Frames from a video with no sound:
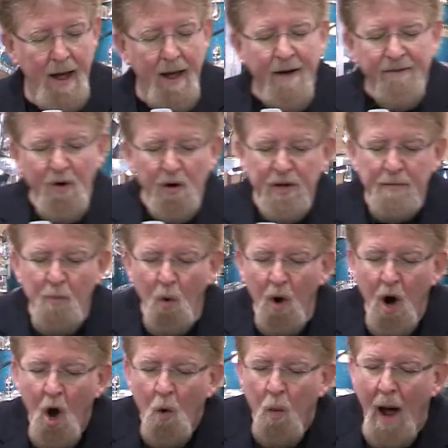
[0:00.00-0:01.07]
Furthermore,
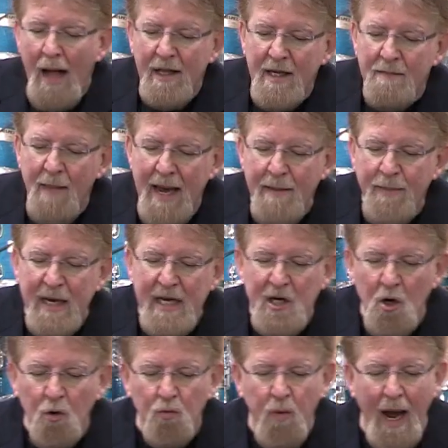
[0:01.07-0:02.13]
while it may be your
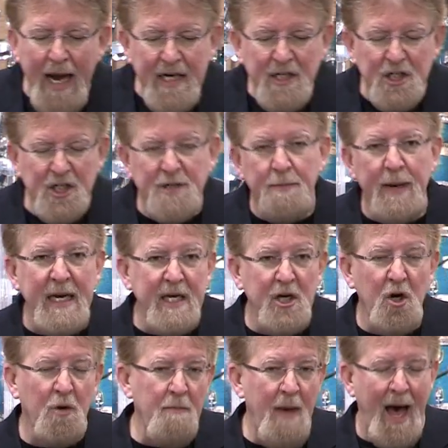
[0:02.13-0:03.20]
right to speak your
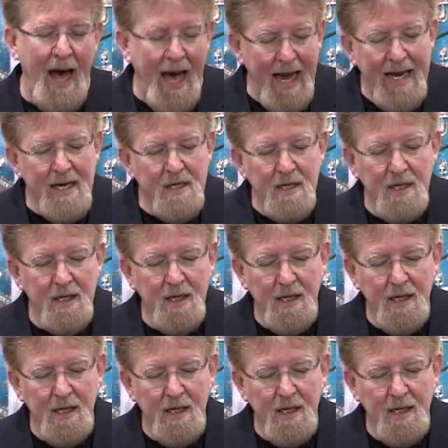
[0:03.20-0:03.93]
mind,